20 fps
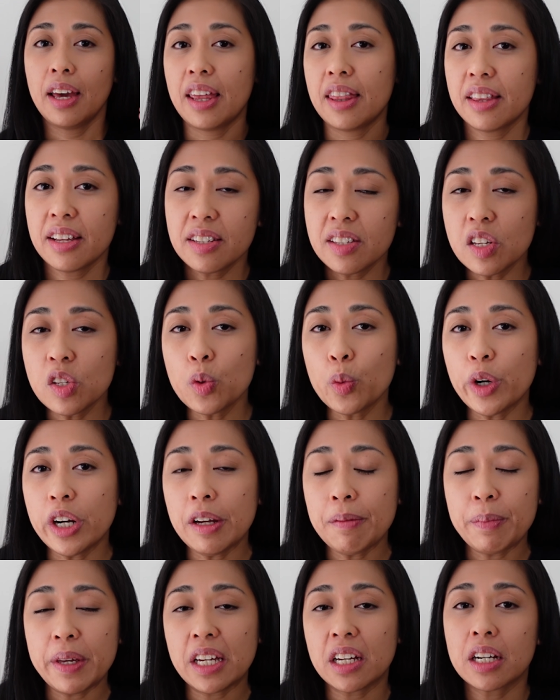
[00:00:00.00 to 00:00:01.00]
And this is where
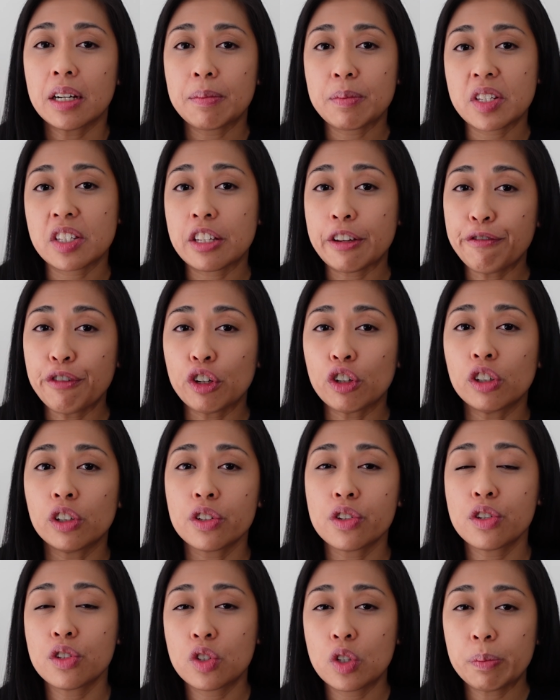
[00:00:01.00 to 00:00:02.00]
it becomes
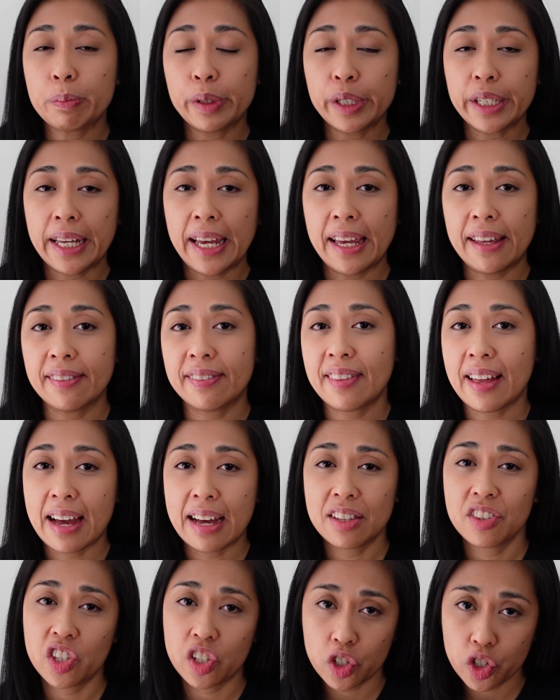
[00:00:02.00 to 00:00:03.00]
difficult to duplicate
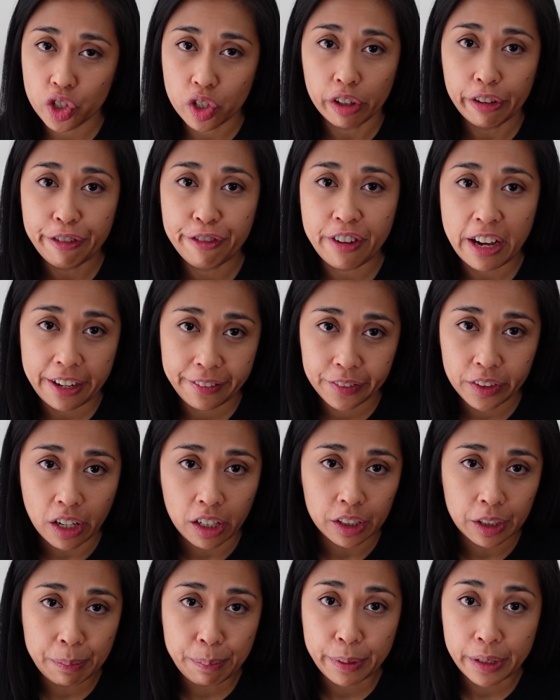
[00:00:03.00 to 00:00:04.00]
that digital
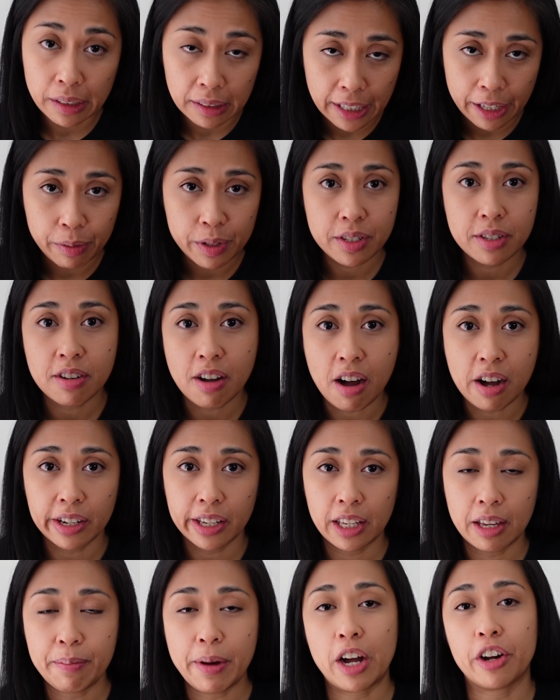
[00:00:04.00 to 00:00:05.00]
$5 bill I was
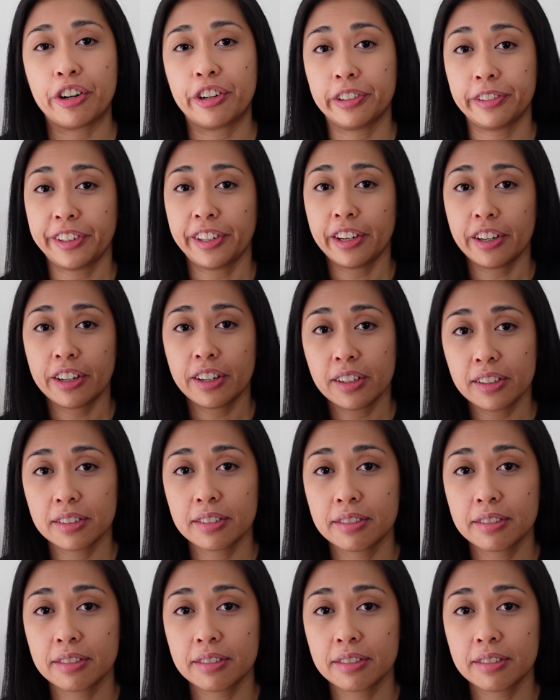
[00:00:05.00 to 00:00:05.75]
talking about earlier